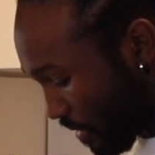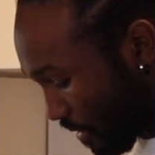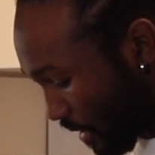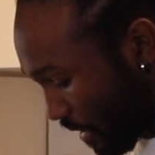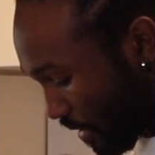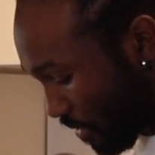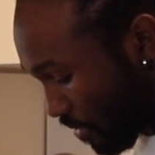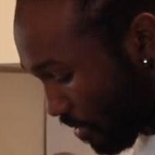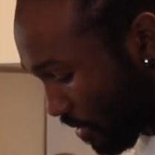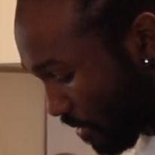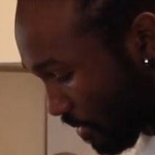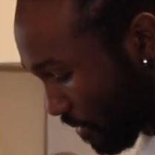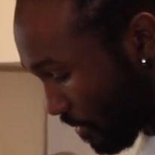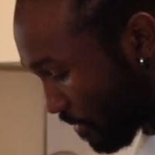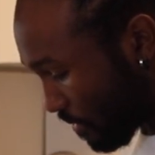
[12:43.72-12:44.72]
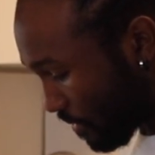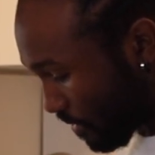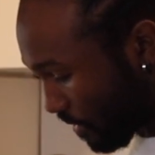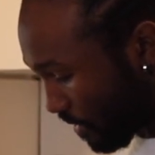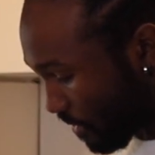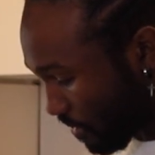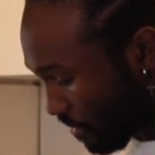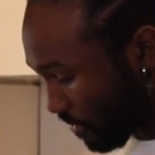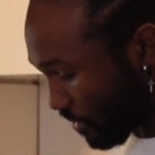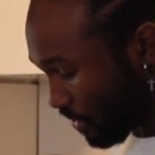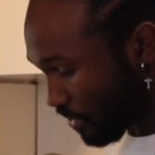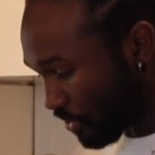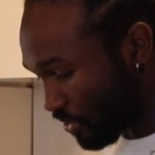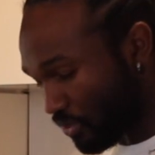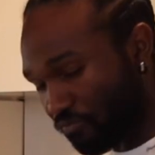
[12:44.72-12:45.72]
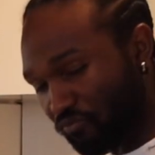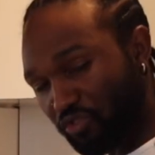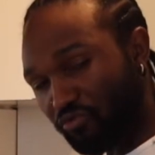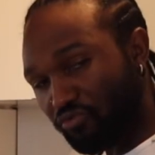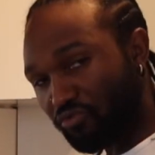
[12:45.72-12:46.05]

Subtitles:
it later on, you know, to just